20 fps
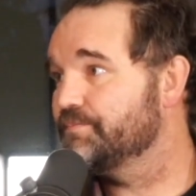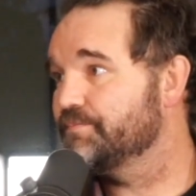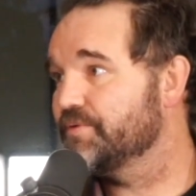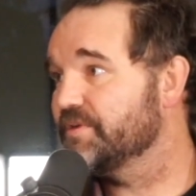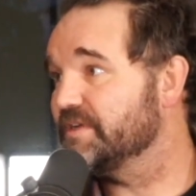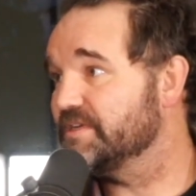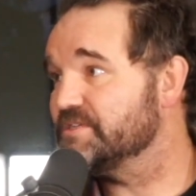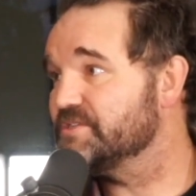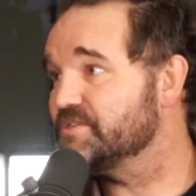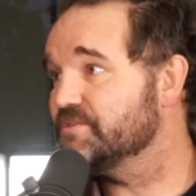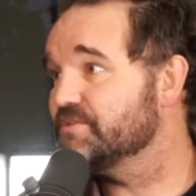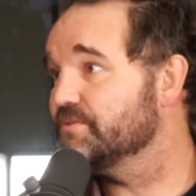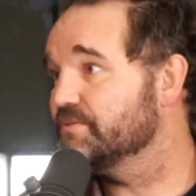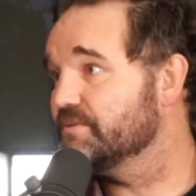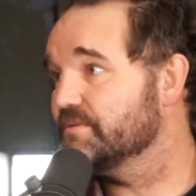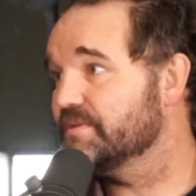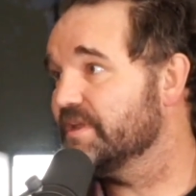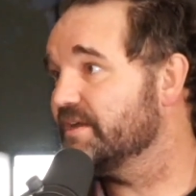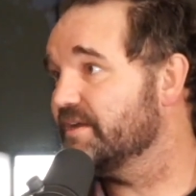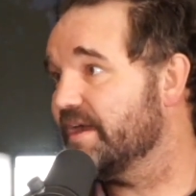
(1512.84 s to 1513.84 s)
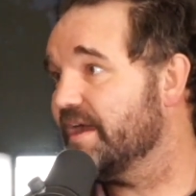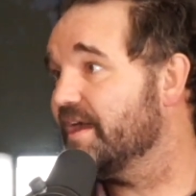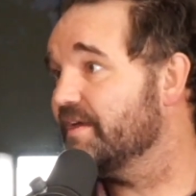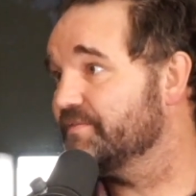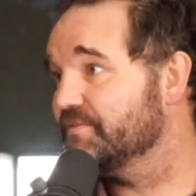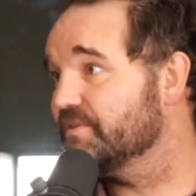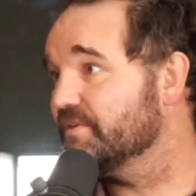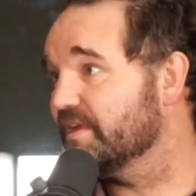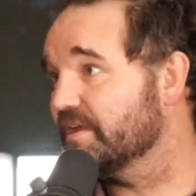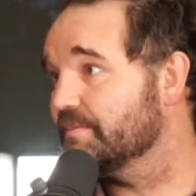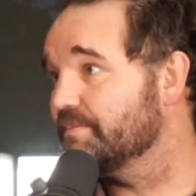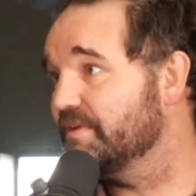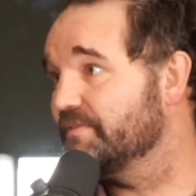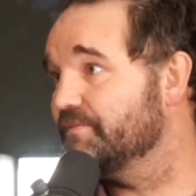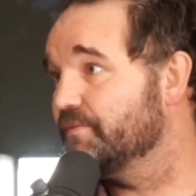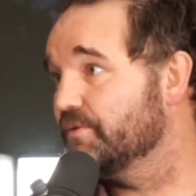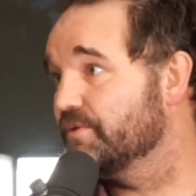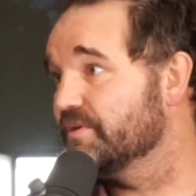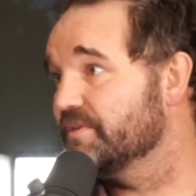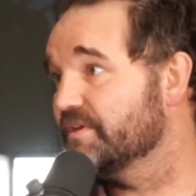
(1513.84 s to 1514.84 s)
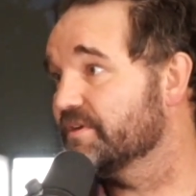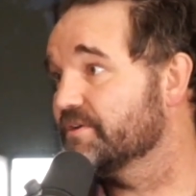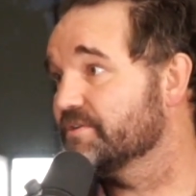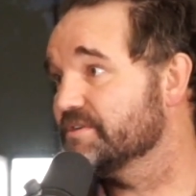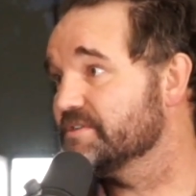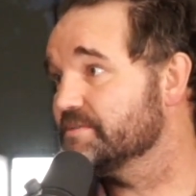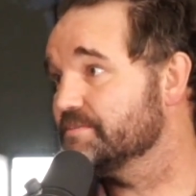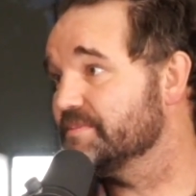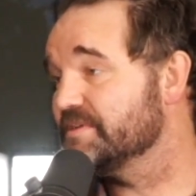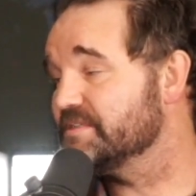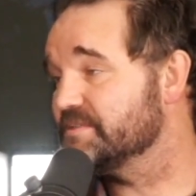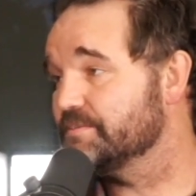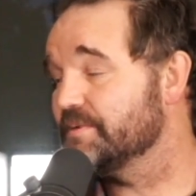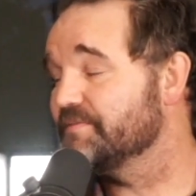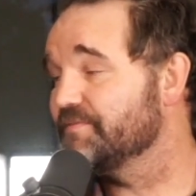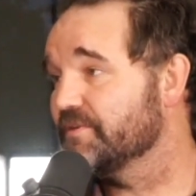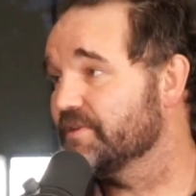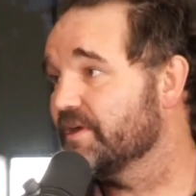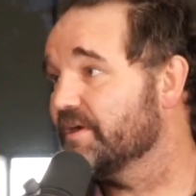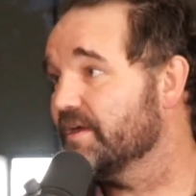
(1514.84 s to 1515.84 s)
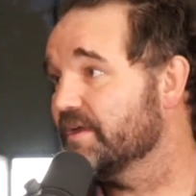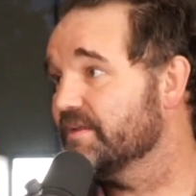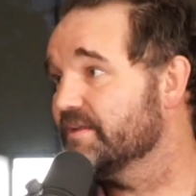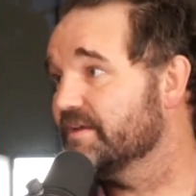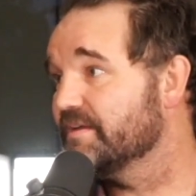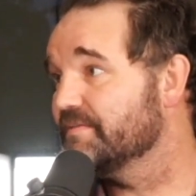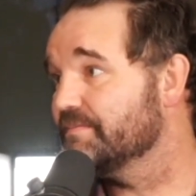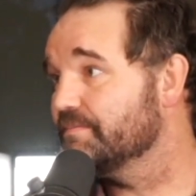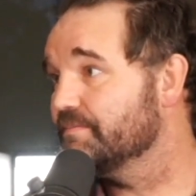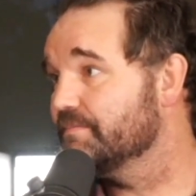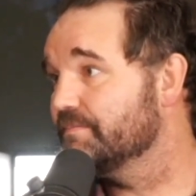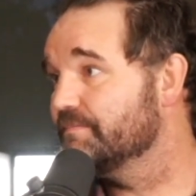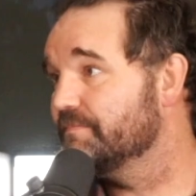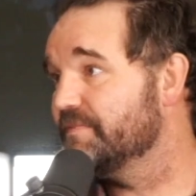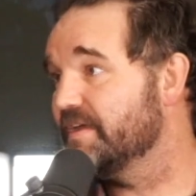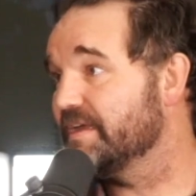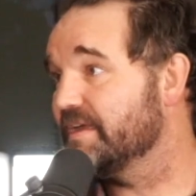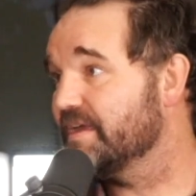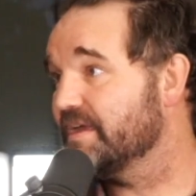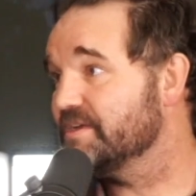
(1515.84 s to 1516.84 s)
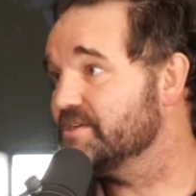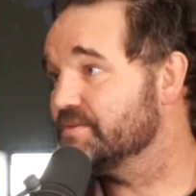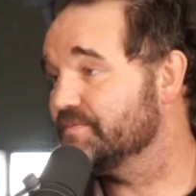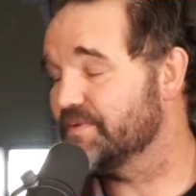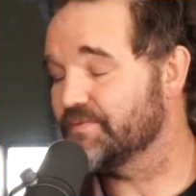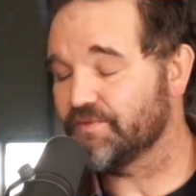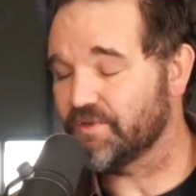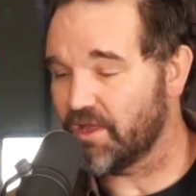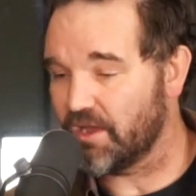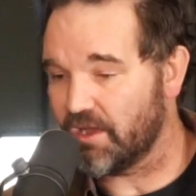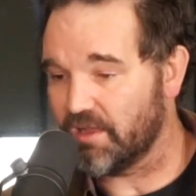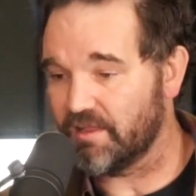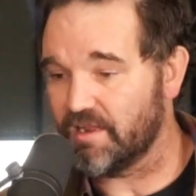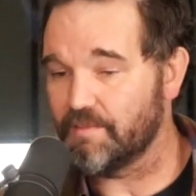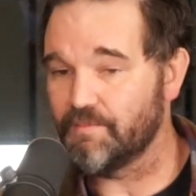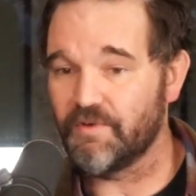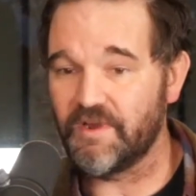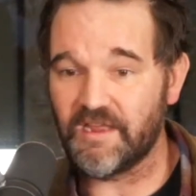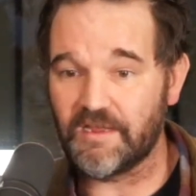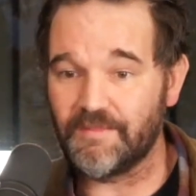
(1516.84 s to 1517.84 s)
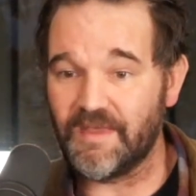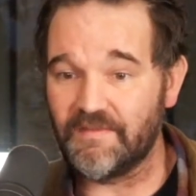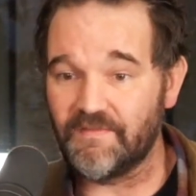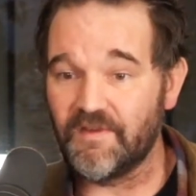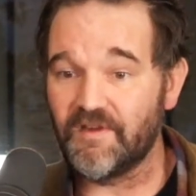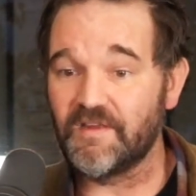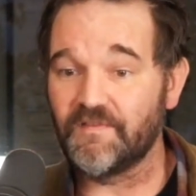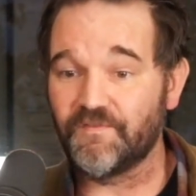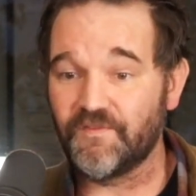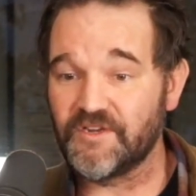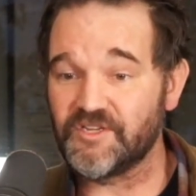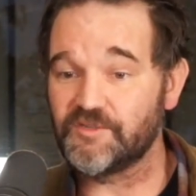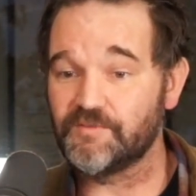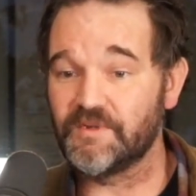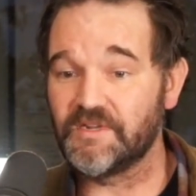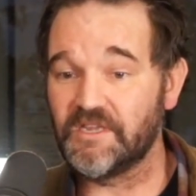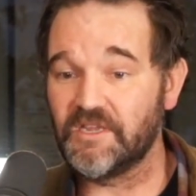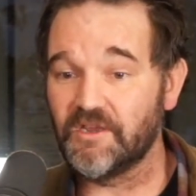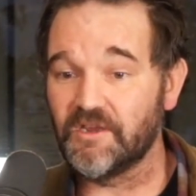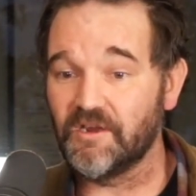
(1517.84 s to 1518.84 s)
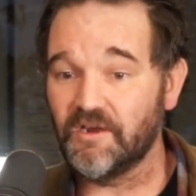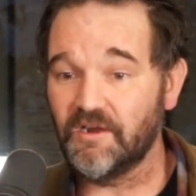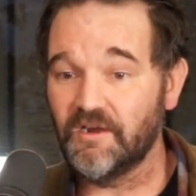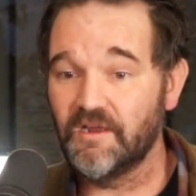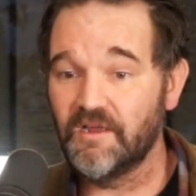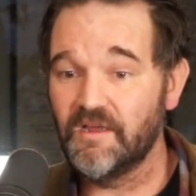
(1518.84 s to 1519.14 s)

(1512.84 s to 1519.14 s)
Pretty soon thereafter, like before the Christmas, before the holiday vacation, before the holiday break of my very freshman year.